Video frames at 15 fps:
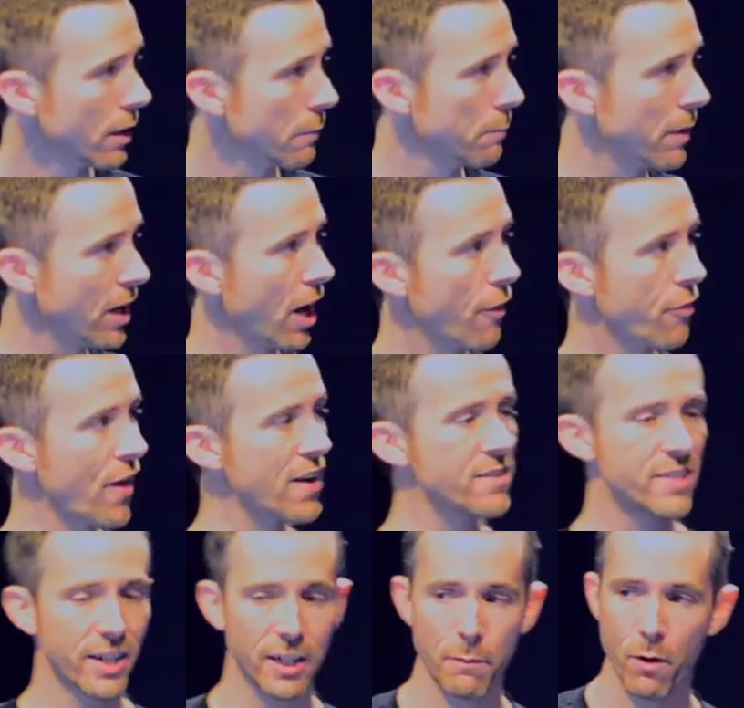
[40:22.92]
Be
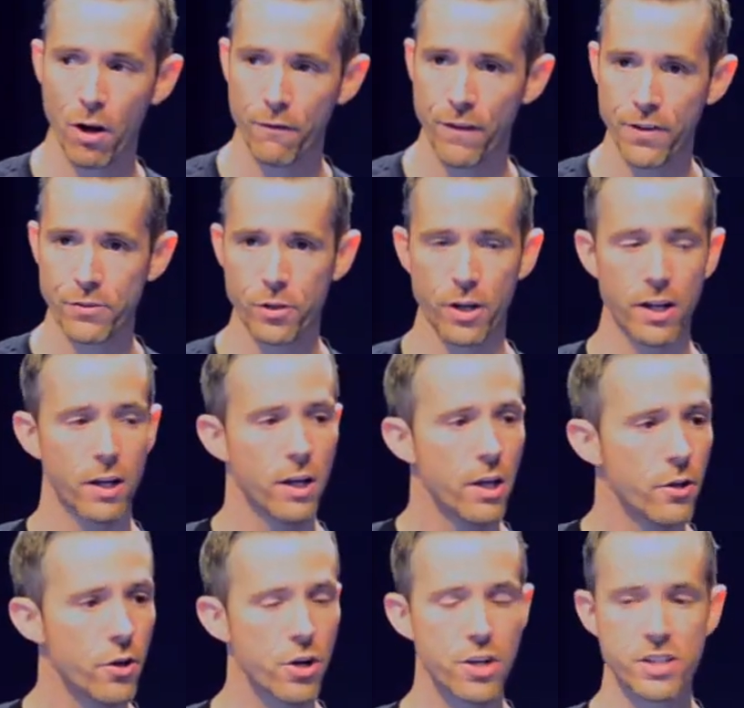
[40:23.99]
authentic about our faith journey.
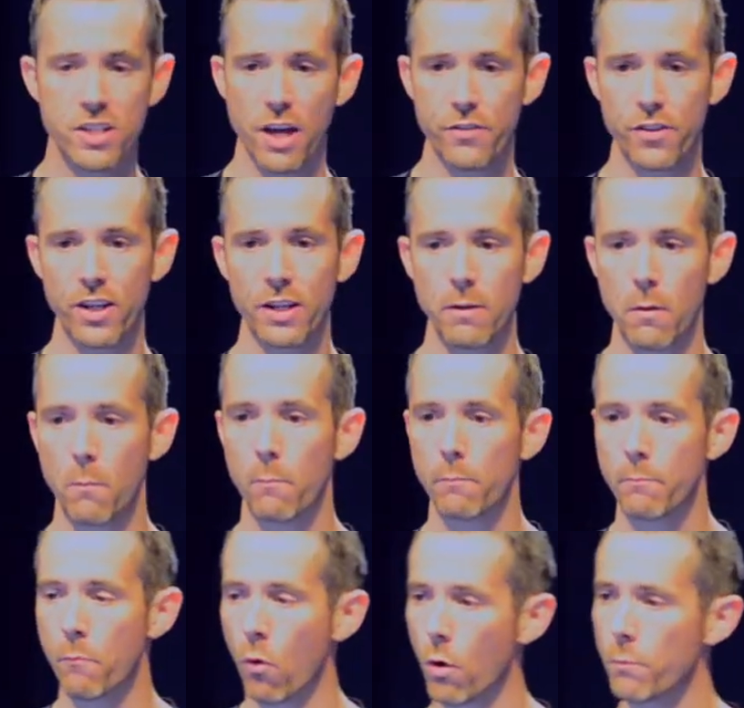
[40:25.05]
There is nothing
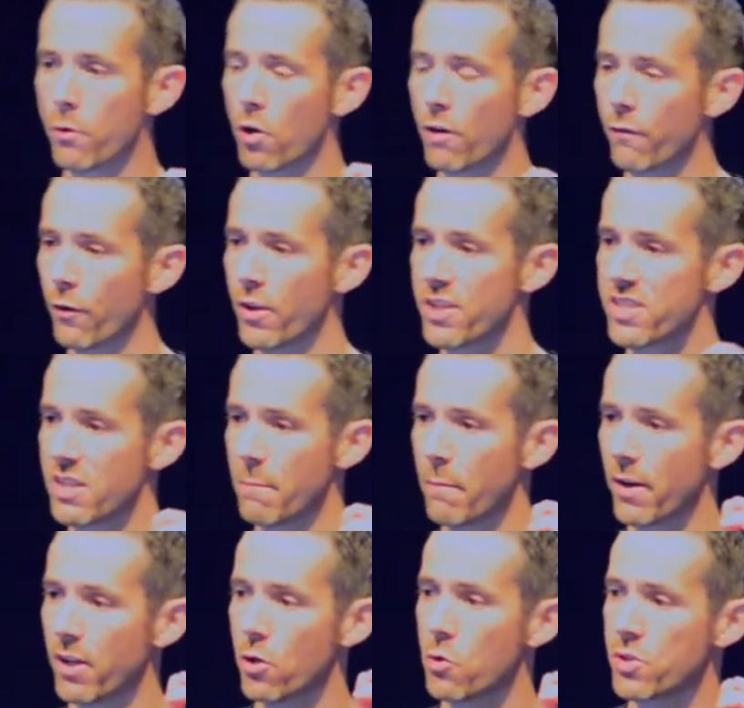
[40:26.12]
more beautiful than
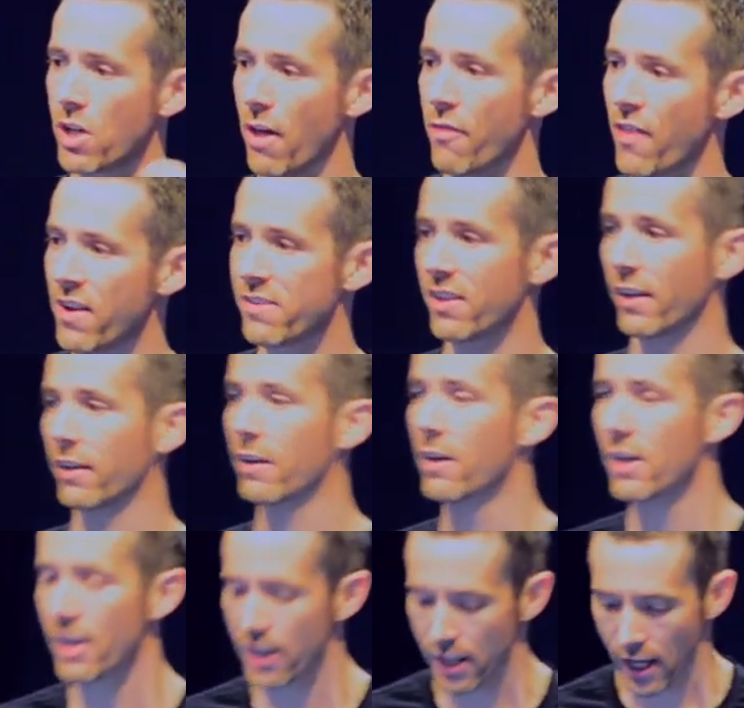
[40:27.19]
somebody who is authentic.
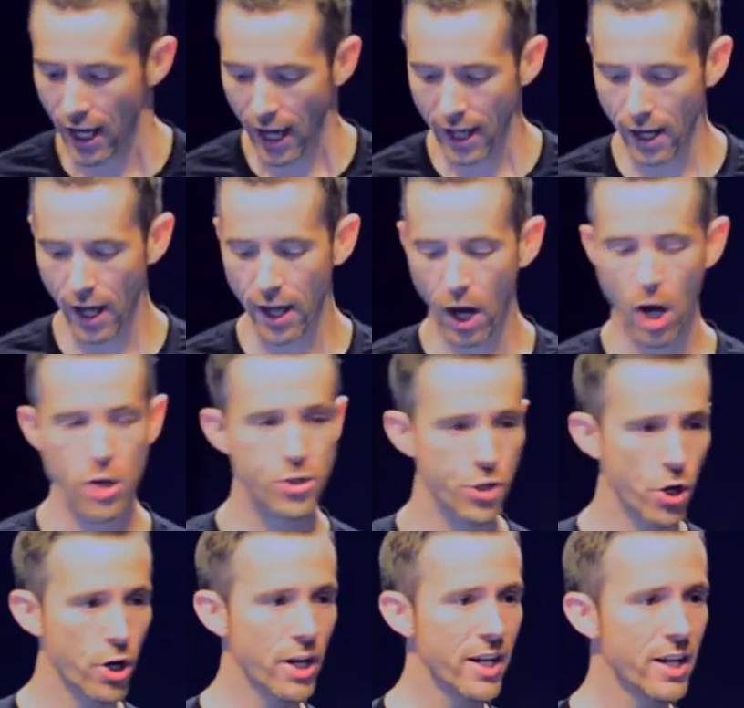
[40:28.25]
And our
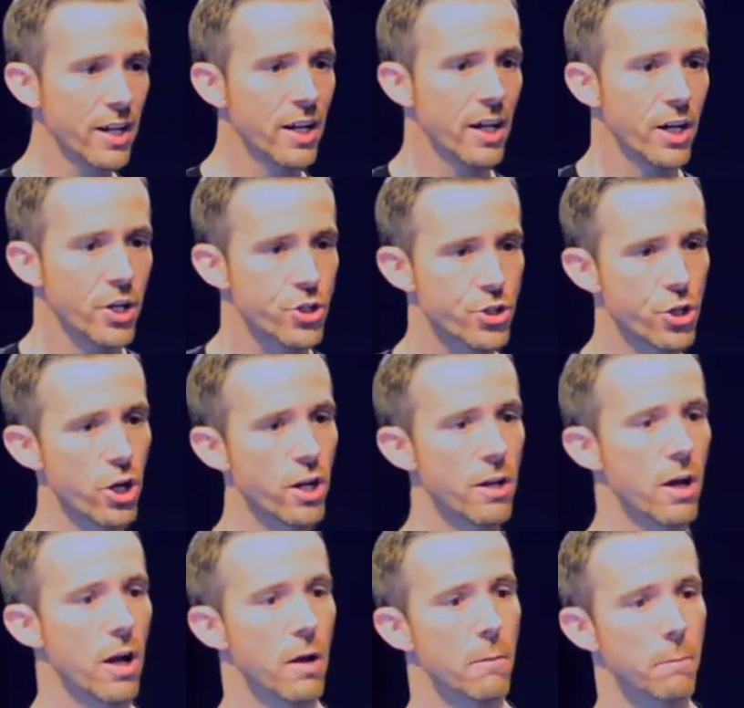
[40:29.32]
journey should
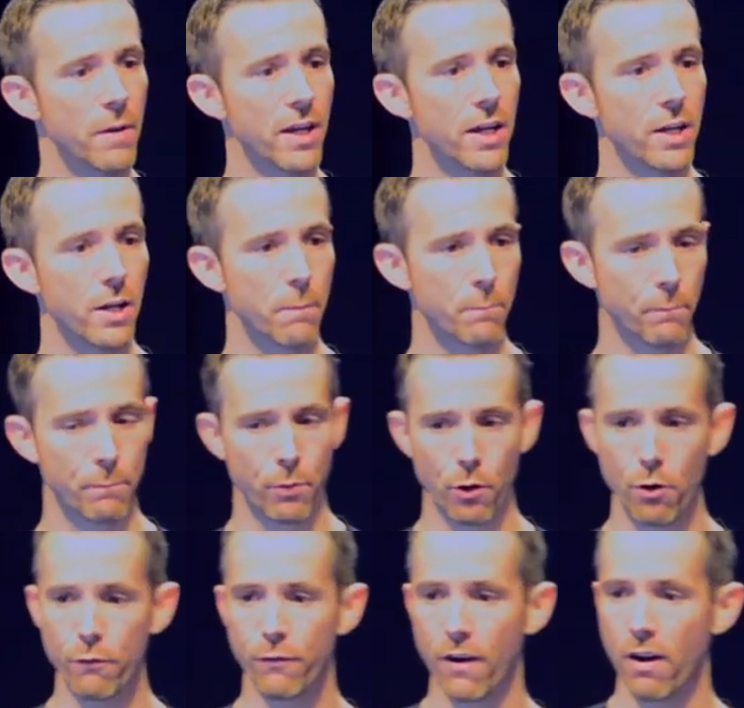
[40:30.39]
be
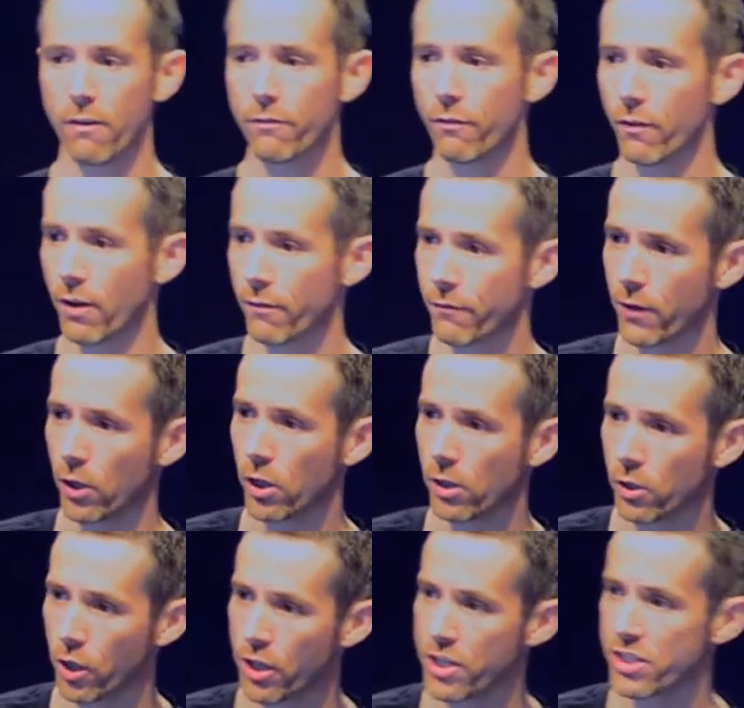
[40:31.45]
proof of the
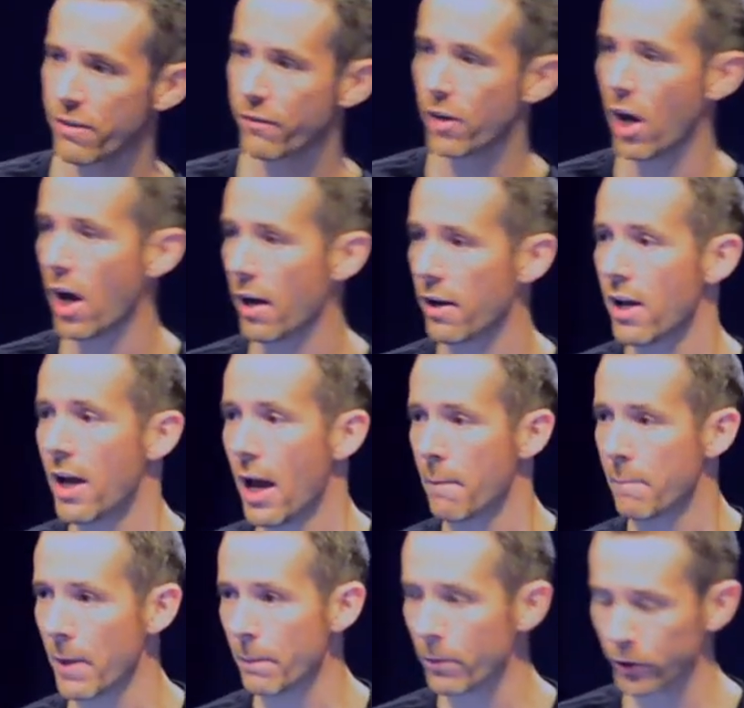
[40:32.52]
goodness of God. And
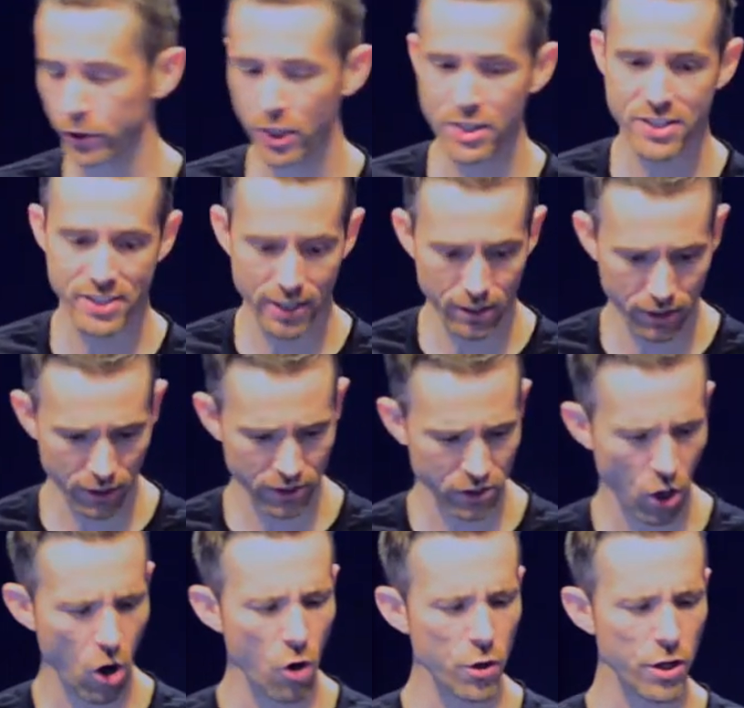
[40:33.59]
people shouldn't see, looks,
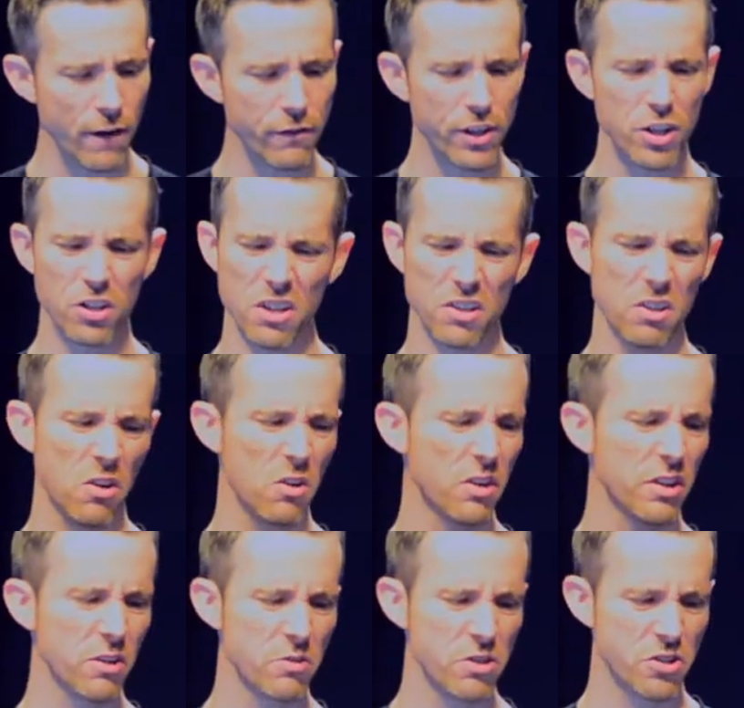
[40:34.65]
oh, everything, you know,
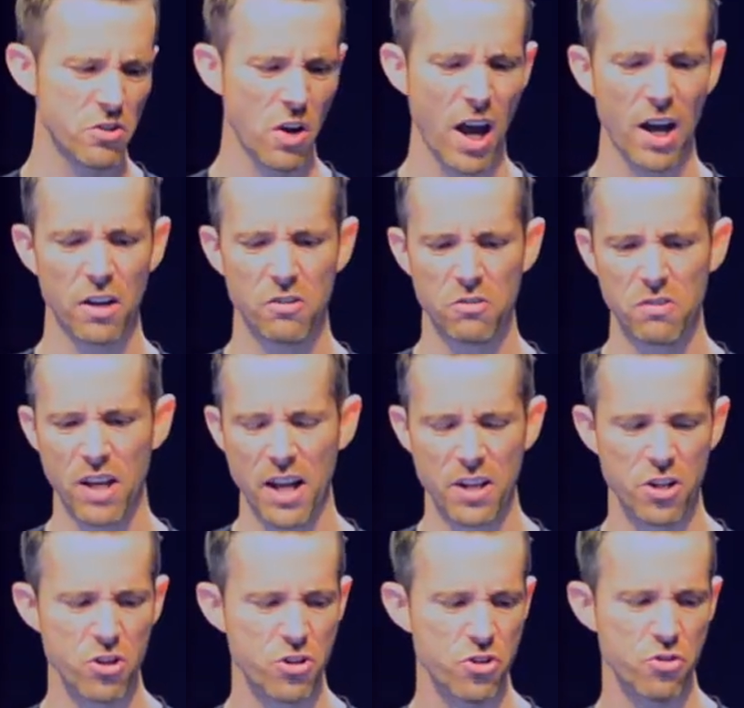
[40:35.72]
you just know how to do that.
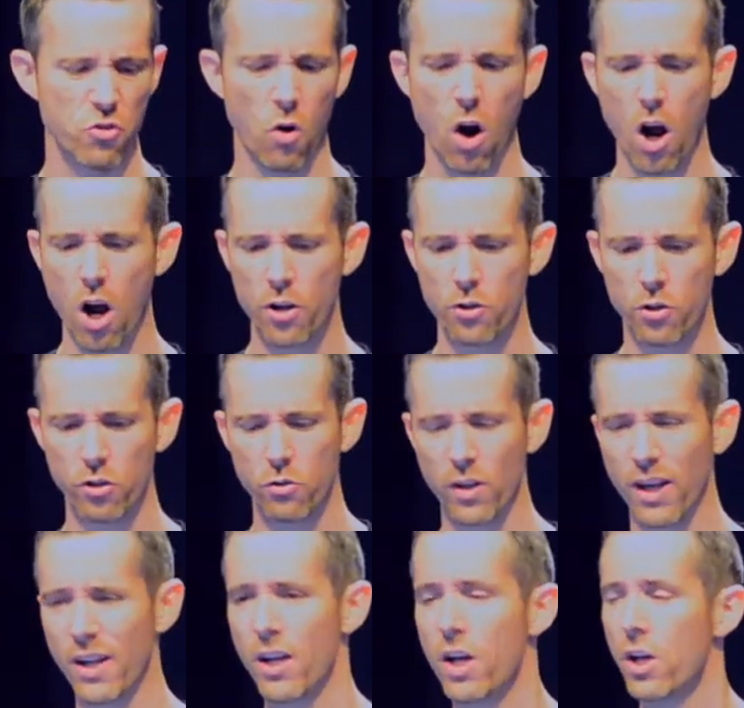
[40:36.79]
You're strong. You can do that.